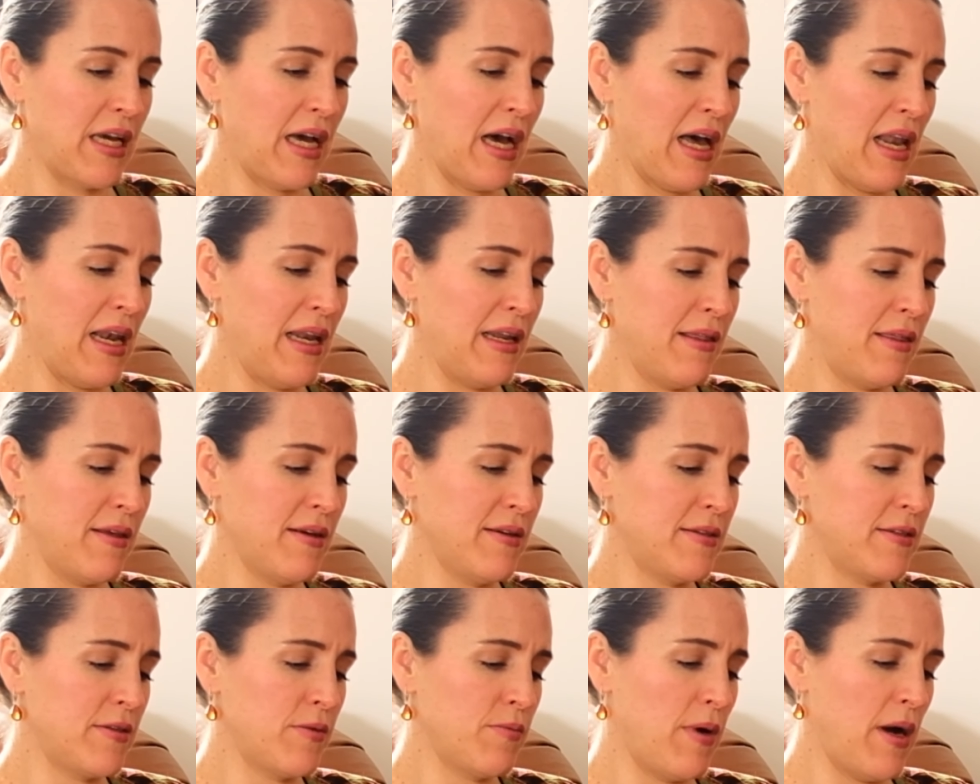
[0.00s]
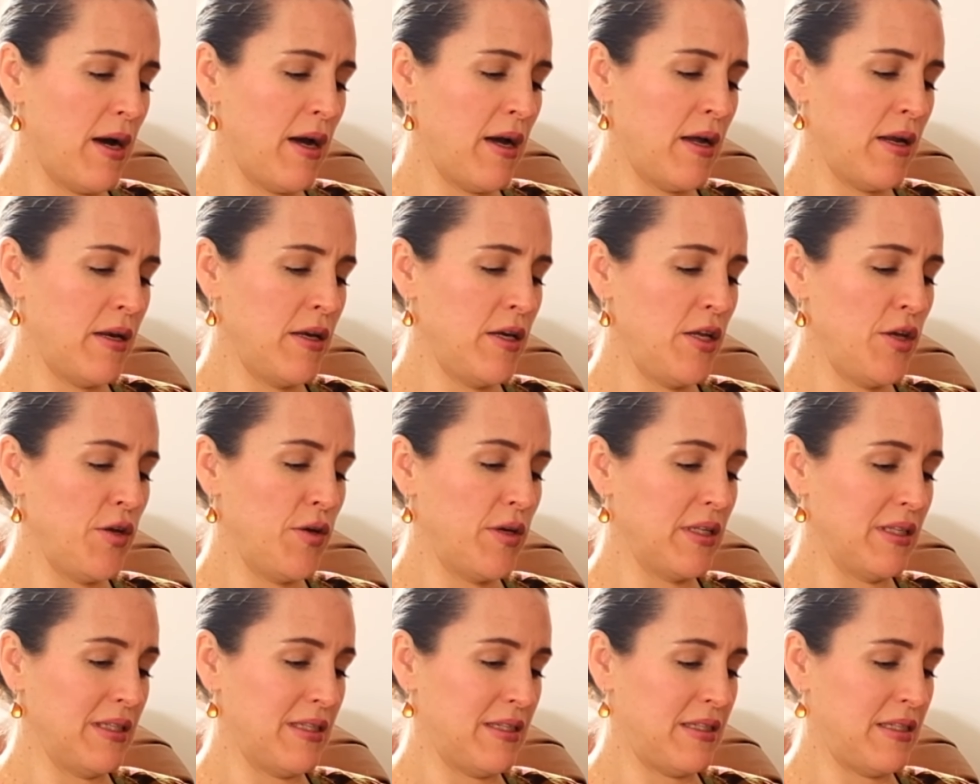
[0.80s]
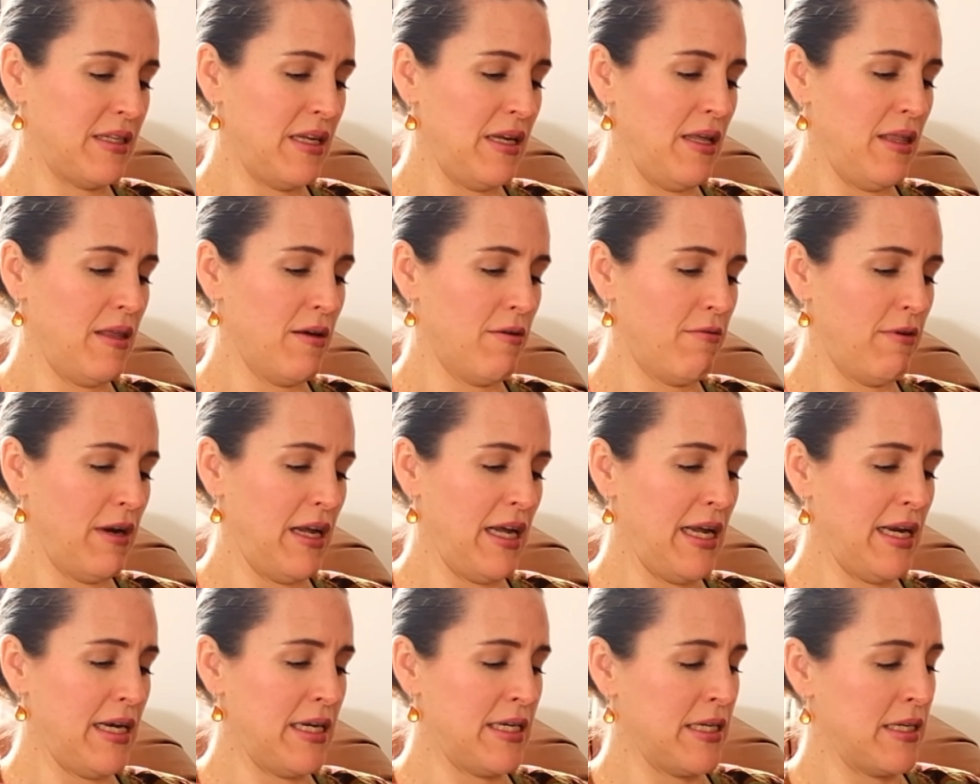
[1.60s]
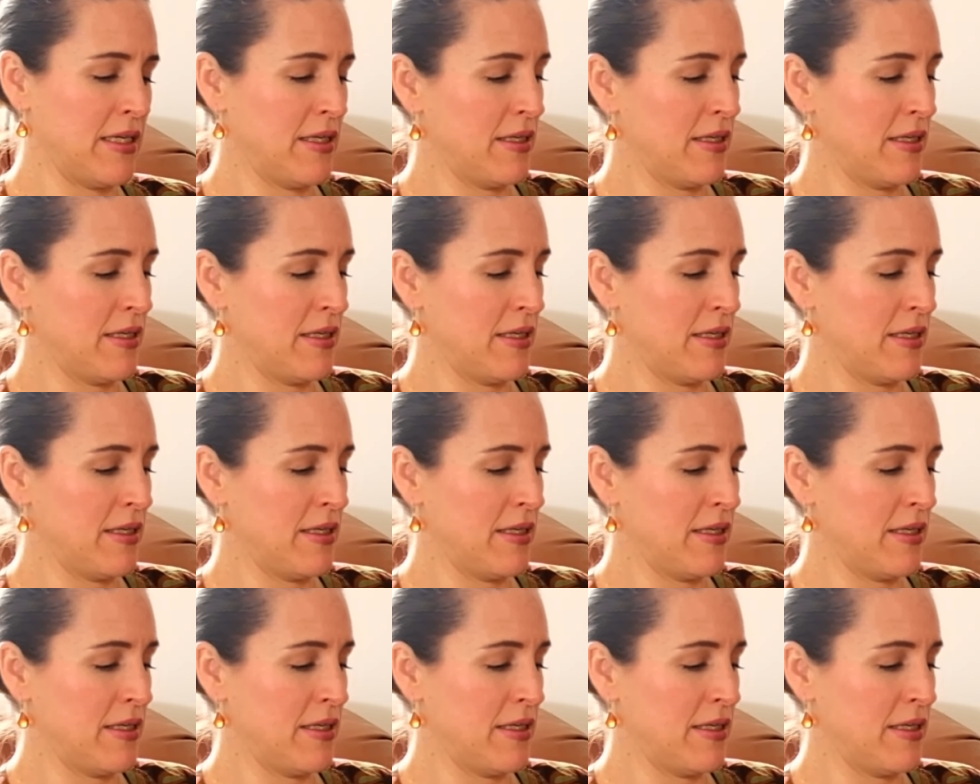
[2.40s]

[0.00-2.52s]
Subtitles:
color, this one. You can see the red.